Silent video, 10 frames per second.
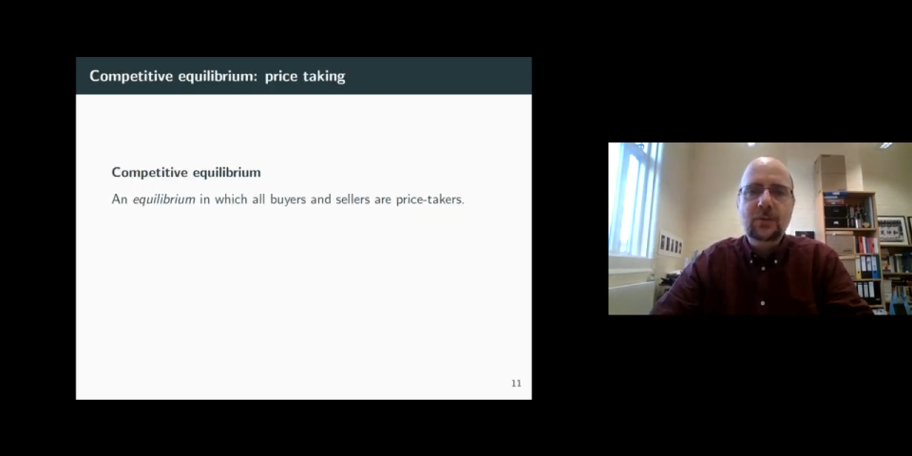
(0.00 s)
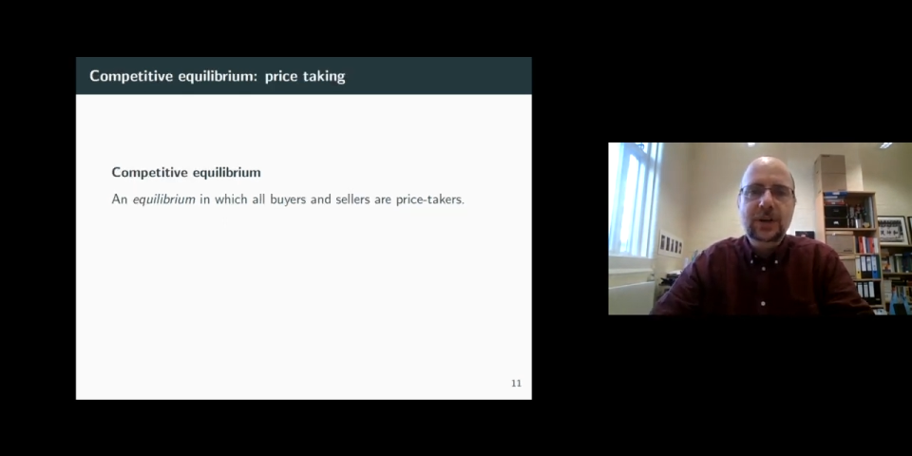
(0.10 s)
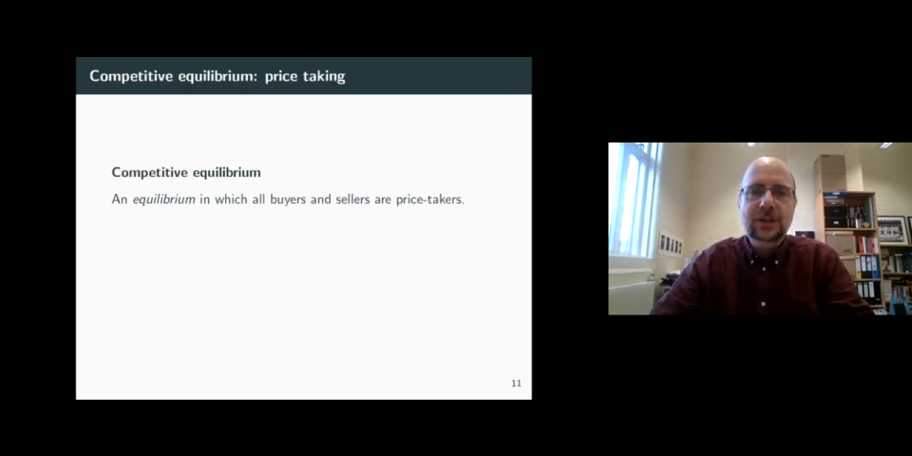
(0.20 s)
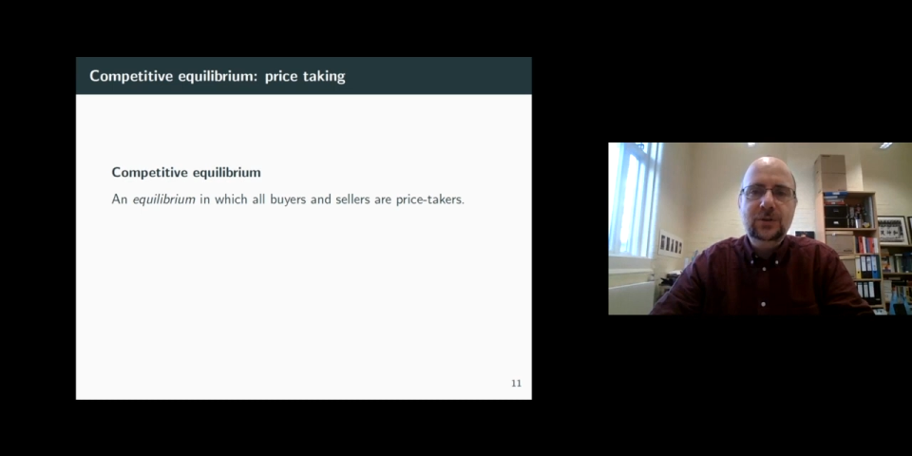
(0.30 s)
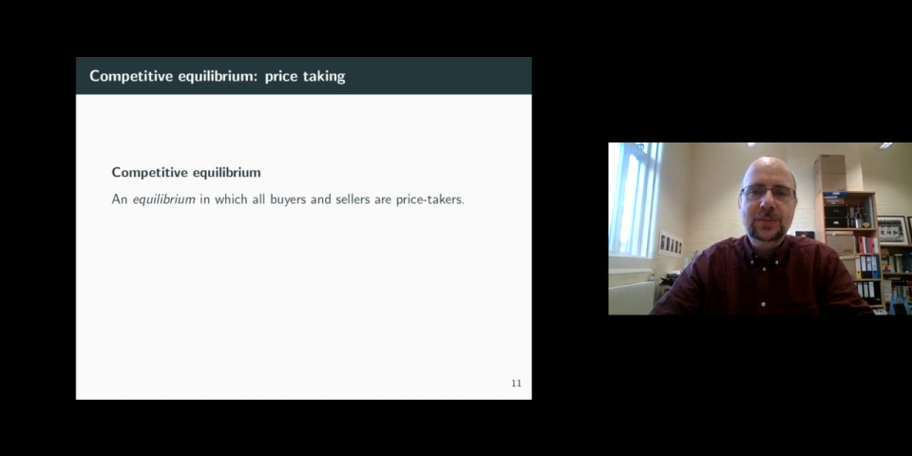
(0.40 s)
we
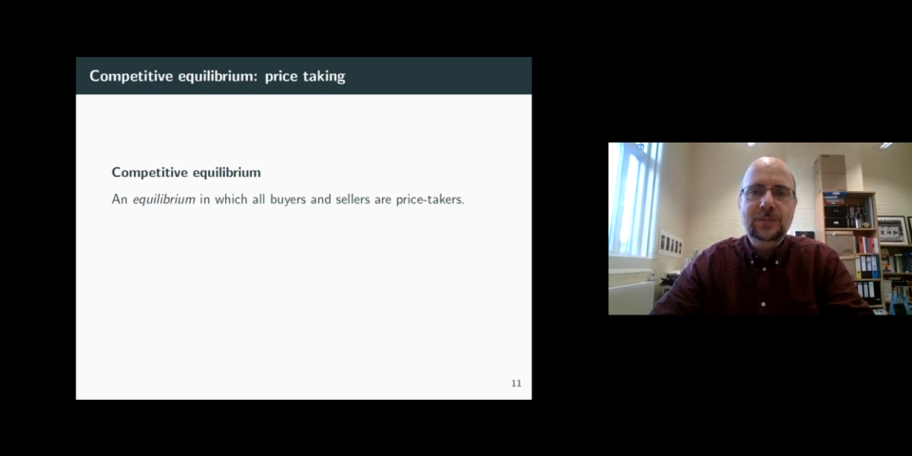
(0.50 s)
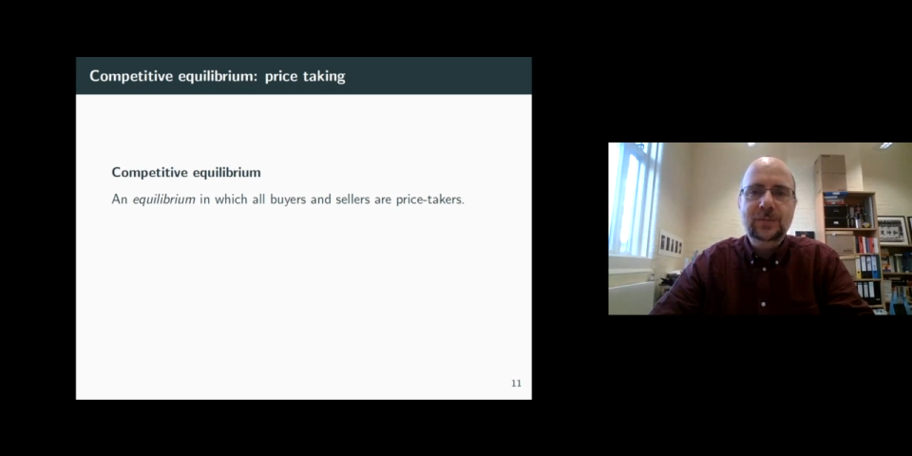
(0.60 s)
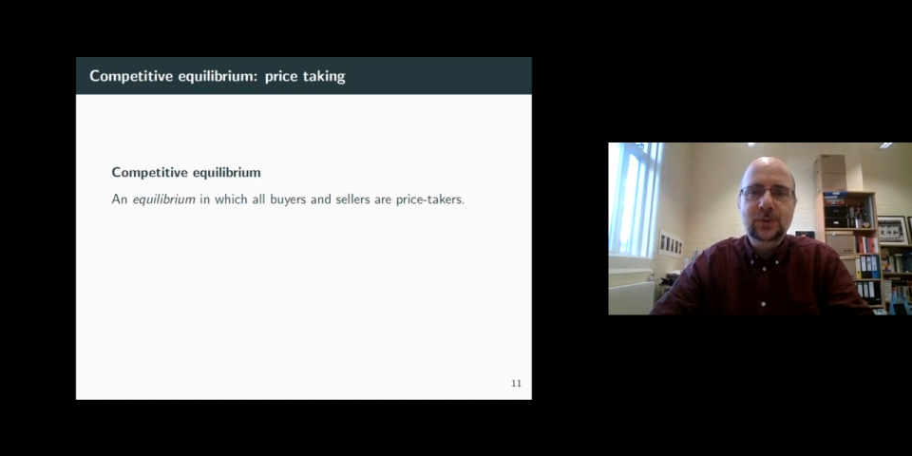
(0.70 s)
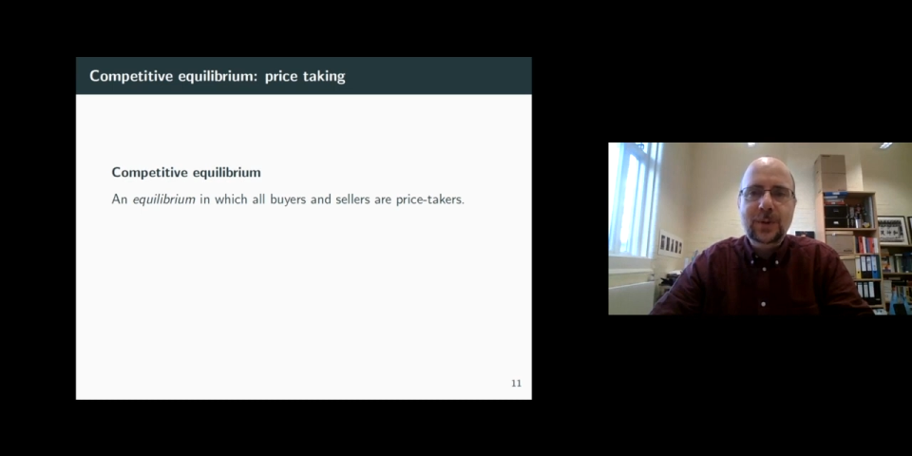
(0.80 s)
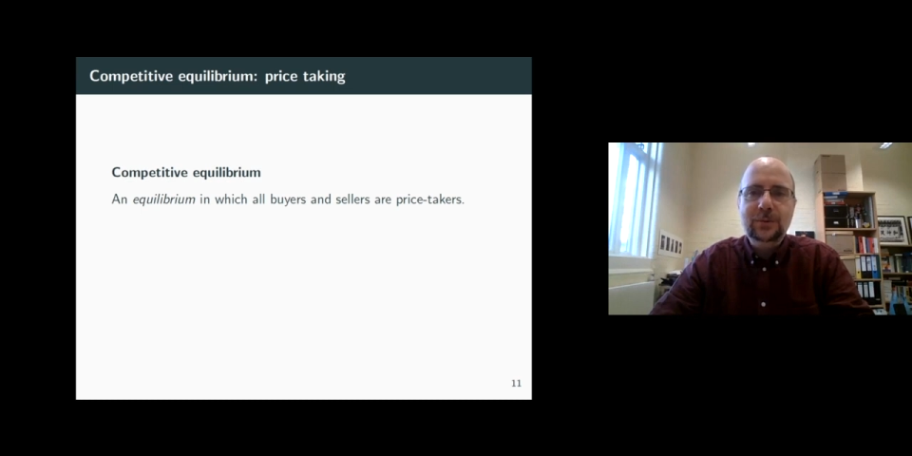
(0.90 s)
need
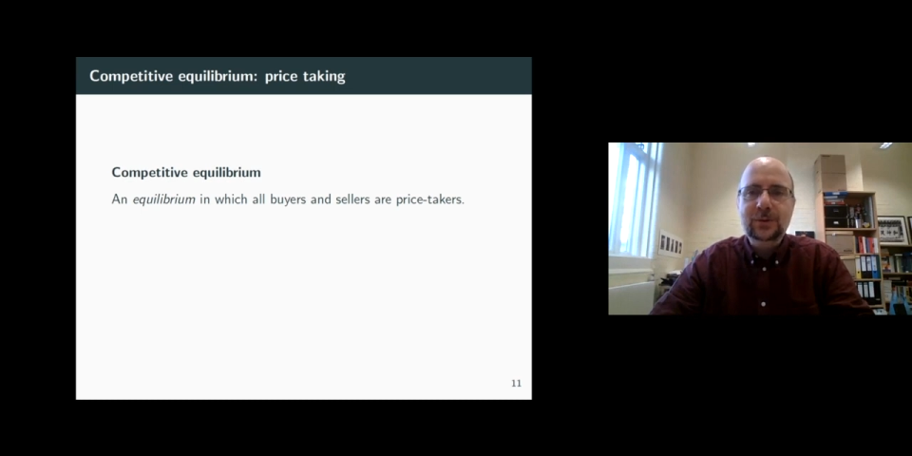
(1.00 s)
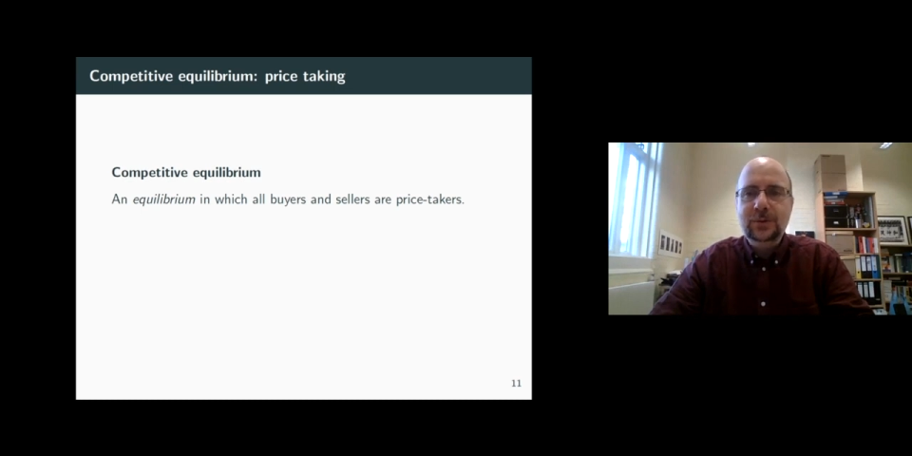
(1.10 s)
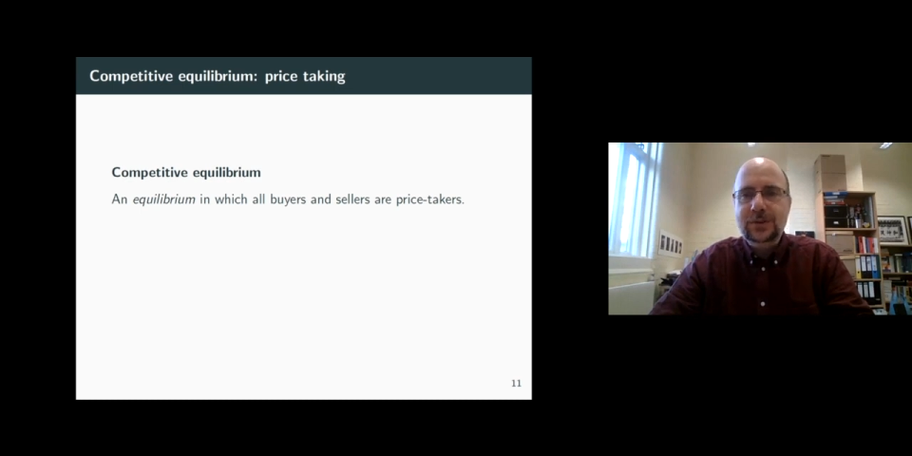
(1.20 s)
to be able to